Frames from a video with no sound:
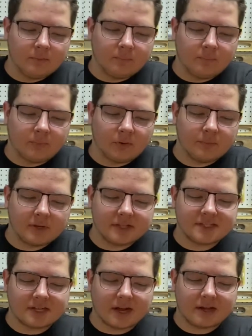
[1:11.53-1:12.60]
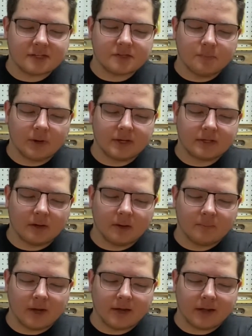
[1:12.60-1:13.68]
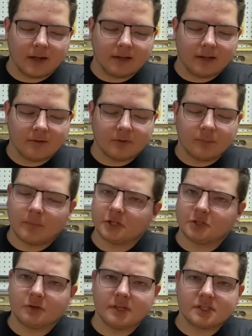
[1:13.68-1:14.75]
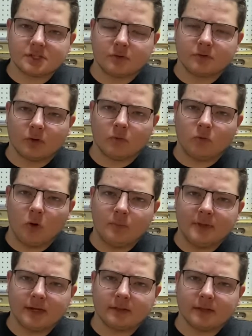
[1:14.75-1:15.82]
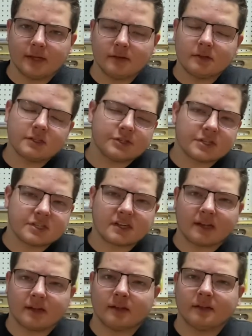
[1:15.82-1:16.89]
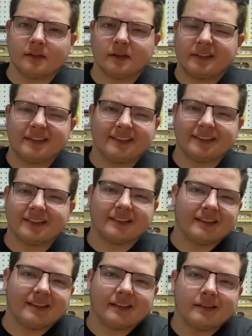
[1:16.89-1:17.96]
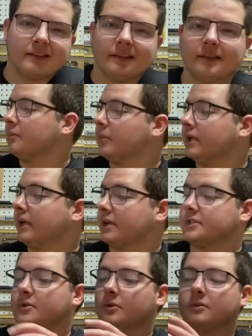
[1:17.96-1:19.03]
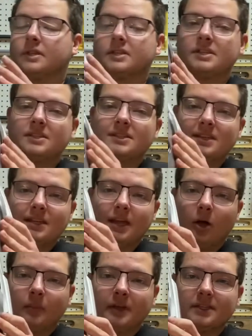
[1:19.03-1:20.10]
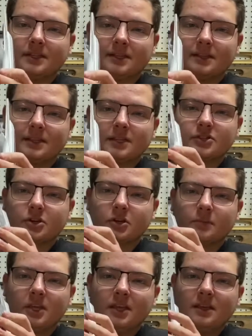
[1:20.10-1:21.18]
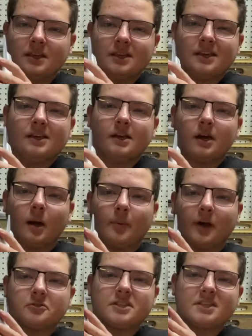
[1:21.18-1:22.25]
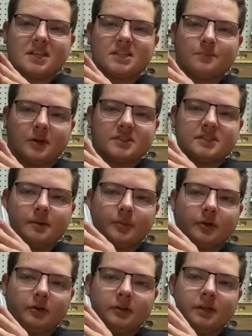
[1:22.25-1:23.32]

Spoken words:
print bed size. But I haven't measured it, so don't quote me on that. It's just kind of But yeah, so this is the helmet. This took me about 6 months to build.